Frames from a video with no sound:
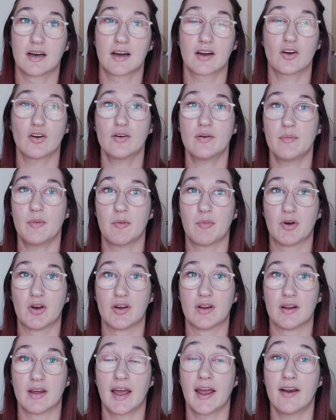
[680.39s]
I can't remember
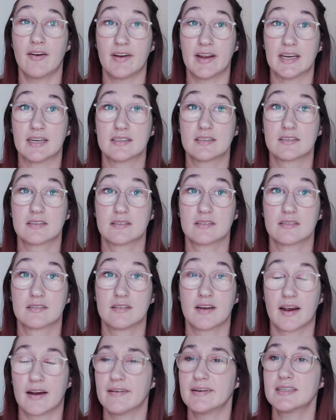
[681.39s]
her.
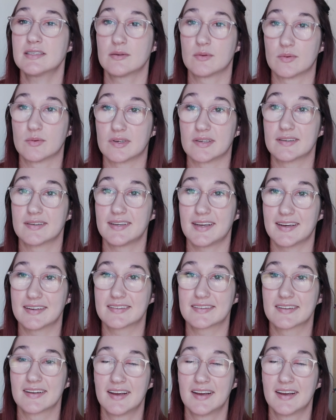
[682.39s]
Harriet and Will, yes.